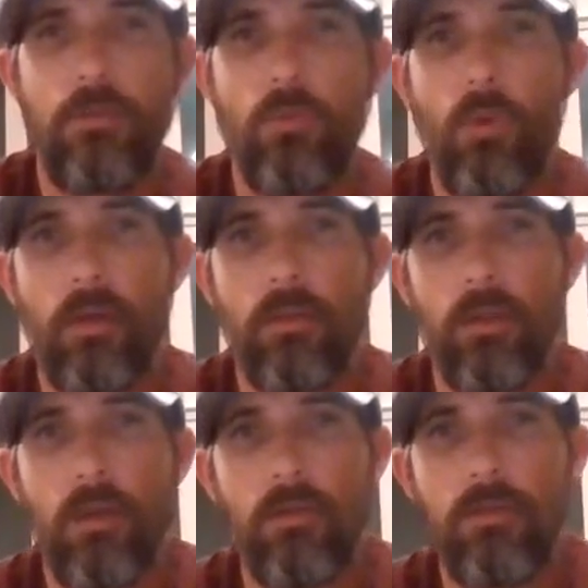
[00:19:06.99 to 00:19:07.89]
You want a
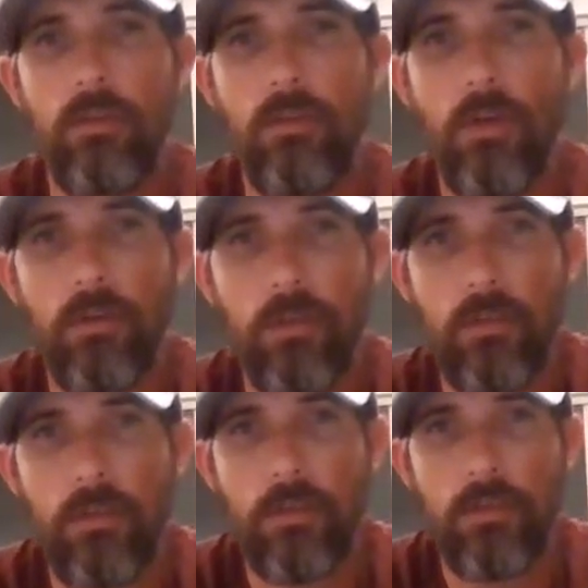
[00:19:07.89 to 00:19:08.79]
loan.
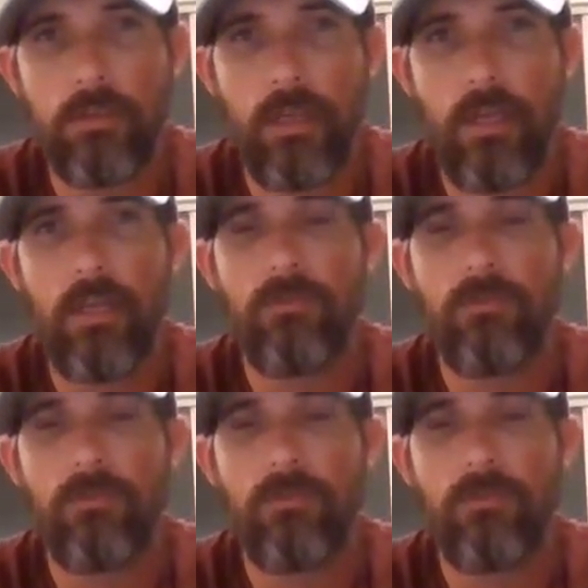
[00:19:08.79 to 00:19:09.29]
You're today,